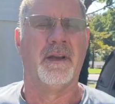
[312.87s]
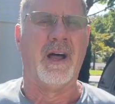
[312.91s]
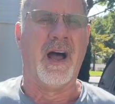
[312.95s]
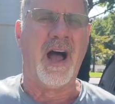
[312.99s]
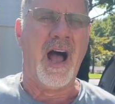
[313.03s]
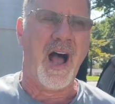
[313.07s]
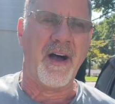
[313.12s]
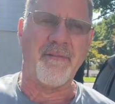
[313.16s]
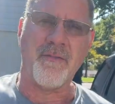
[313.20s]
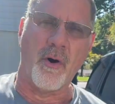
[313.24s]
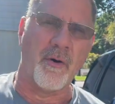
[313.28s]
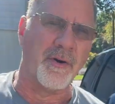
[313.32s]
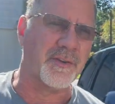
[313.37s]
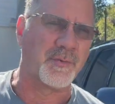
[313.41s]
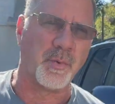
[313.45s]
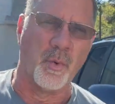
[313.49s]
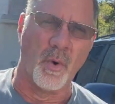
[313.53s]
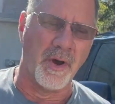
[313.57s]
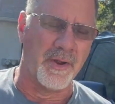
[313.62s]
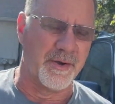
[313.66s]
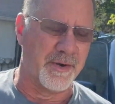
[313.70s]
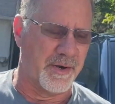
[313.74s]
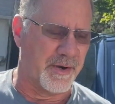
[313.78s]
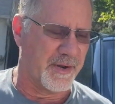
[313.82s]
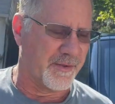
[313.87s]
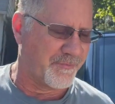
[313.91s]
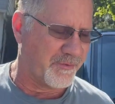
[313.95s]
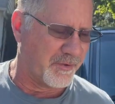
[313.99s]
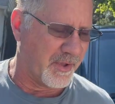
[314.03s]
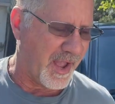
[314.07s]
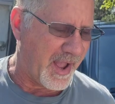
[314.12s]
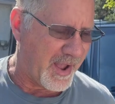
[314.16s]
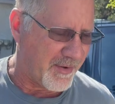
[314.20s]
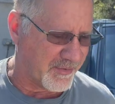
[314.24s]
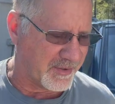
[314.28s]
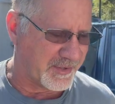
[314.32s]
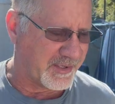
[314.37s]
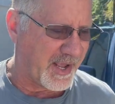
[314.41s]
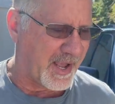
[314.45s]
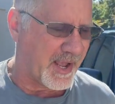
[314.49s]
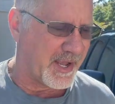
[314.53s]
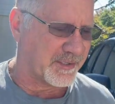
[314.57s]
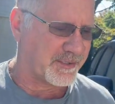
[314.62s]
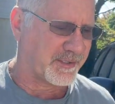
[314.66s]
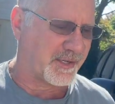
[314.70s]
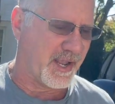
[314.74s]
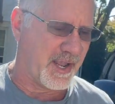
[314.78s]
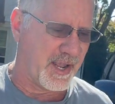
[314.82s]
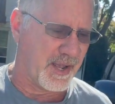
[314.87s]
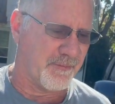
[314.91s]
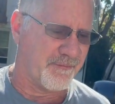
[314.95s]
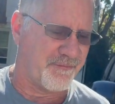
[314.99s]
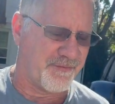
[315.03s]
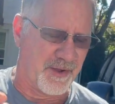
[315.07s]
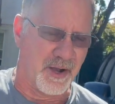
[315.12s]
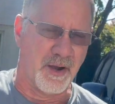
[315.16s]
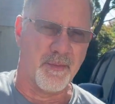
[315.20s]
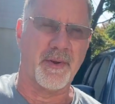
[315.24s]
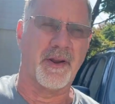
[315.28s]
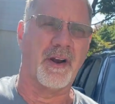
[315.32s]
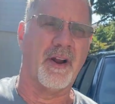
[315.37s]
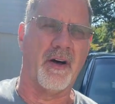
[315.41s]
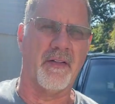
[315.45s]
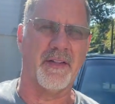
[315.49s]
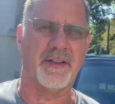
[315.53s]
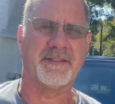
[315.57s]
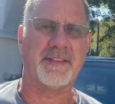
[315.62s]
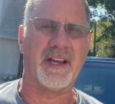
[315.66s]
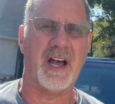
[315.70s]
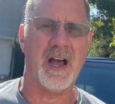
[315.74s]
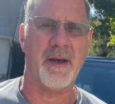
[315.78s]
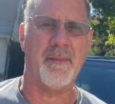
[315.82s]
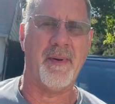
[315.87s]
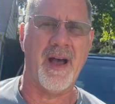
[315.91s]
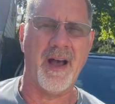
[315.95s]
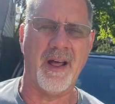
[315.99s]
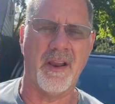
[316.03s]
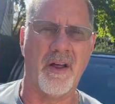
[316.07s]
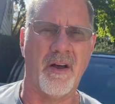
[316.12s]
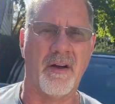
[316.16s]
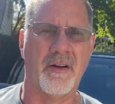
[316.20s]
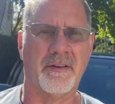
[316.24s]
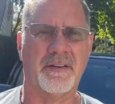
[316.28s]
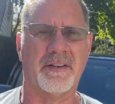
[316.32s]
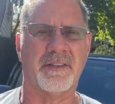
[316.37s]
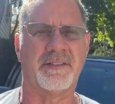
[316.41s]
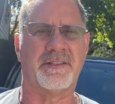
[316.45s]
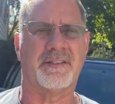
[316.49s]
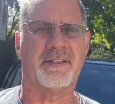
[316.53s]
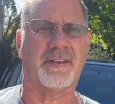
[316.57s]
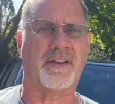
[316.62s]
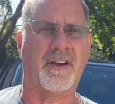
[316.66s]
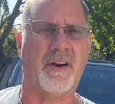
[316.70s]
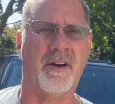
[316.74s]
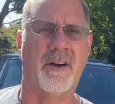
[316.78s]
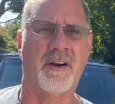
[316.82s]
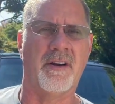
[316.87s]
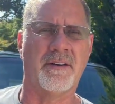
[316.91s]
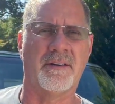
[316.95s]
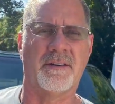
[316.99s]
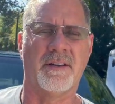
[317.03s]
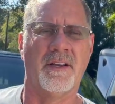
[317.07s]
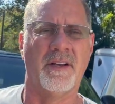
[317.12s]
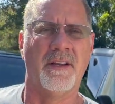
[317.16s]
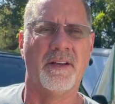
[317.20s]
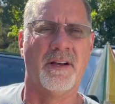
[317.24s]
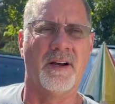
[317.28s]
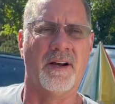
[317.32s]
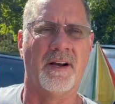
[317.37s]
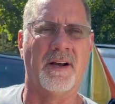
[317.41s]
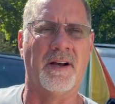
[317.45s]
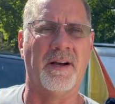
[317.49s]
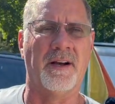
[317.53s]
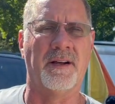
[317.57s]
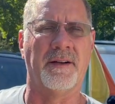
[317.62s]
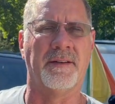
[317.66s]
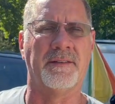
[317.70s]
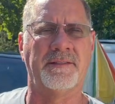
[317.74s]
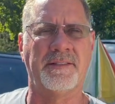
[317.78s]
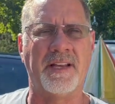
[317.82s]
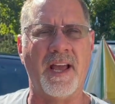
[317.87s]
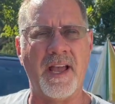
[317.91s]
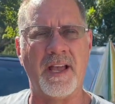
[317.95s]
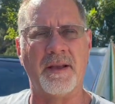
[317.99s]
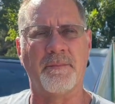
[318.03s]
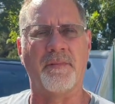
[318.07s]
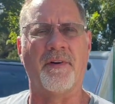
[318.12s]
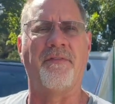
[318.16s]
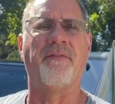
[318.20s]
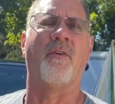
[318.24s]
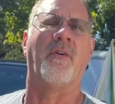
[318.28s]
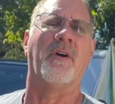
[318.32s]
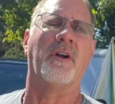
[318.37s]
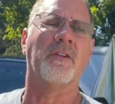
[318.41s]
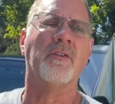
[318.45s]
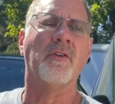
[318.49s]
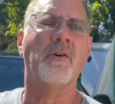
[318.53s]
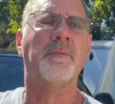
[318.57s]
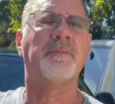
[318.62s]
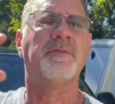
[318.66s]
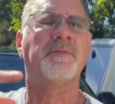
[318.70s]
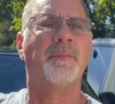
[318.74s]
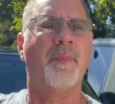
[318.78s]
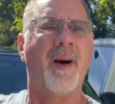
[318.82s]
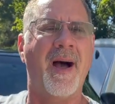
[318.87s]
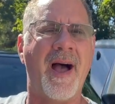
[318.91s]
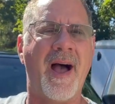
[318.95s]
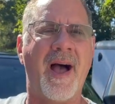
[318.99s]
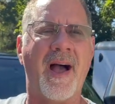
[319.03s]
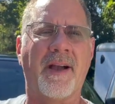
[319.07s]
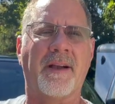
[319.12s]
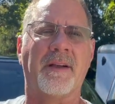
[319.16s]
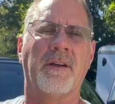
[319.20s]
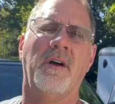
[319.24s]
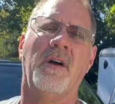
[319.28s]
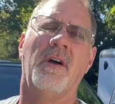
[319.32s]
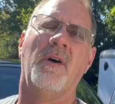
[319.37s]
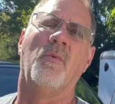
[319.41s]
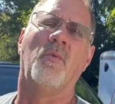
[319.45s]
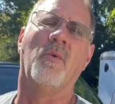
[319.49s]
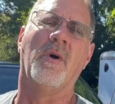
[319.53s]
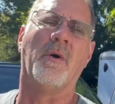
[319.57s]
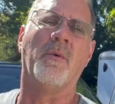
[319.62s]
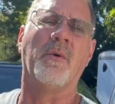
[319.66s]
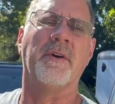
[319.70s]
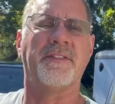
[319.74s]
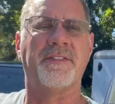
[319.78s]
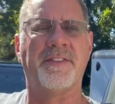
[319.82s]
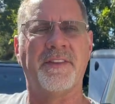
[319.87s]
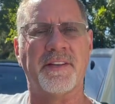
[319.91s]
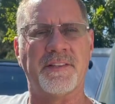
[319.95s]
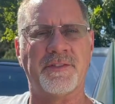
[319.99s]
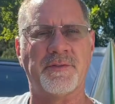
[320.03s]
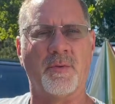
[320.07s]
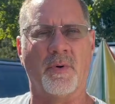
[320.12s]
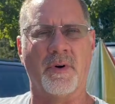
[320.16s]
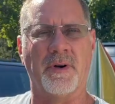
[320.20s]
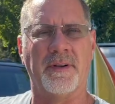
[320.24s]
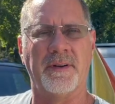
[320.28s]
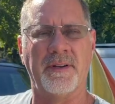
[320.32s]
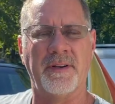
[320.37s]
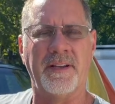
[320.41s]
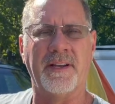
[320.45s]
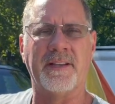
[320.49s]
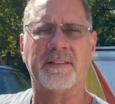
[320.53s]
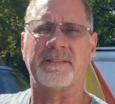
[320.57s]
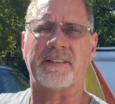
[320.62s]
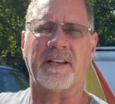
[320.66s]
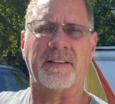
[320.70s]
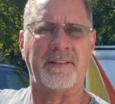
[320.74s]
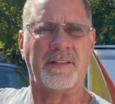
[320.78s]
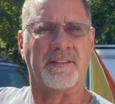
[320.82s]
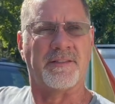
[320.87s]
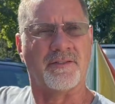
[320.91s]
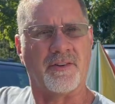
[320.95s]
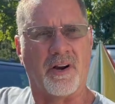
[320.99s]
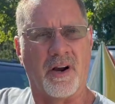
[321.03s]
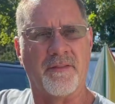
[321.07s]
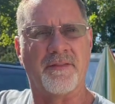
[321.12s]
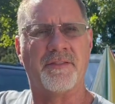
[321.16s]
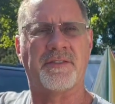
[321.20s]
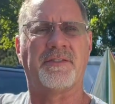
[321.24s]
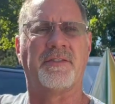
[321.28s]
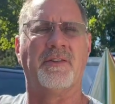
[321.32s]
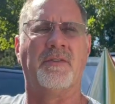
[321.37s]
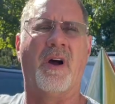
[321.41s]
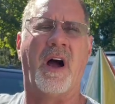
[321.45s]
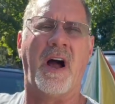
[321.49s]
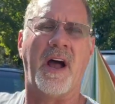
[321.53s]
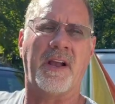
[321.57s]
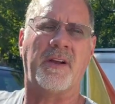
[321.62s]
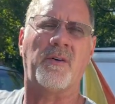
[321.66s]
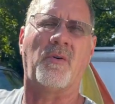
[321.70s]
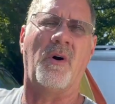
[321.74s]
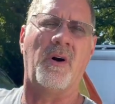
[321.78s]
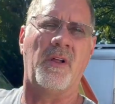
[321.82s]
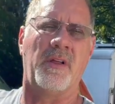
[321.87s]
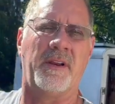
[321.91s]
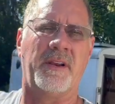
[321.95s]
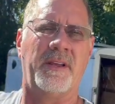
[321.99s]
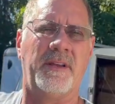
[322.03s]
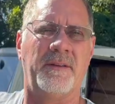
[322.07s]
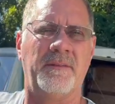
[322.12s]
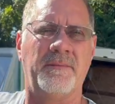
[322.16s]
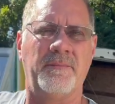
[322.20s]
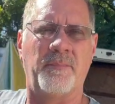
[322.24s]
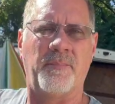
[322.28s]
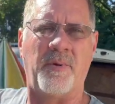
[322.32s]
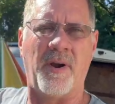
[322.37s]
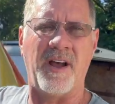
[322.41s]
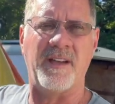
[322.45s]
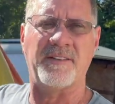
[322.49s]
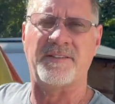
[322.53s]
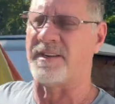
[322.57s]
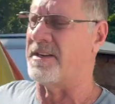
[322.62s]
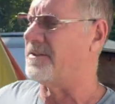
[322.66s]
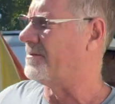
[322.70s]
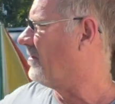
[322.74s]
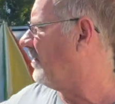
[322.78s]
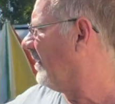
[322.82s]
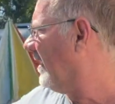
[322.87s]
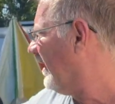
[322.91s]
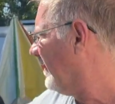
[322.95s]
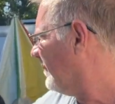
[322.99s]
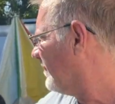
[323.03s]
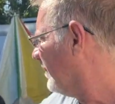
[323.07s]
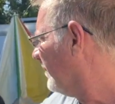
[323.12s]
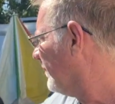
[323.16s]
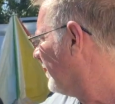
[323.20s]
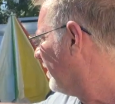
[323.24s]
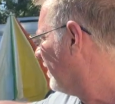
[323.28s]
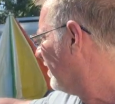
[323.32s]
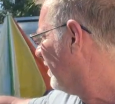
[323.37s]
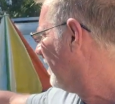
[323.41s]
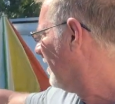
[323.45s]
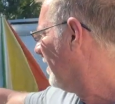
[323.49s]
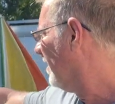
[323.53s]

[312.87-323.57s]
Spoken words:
I've always wondered, if you have a dash cam filming all the time, how long does the card take before it loops back? Well, with this one, it's got the Starvis 2 high quality processor in it, so the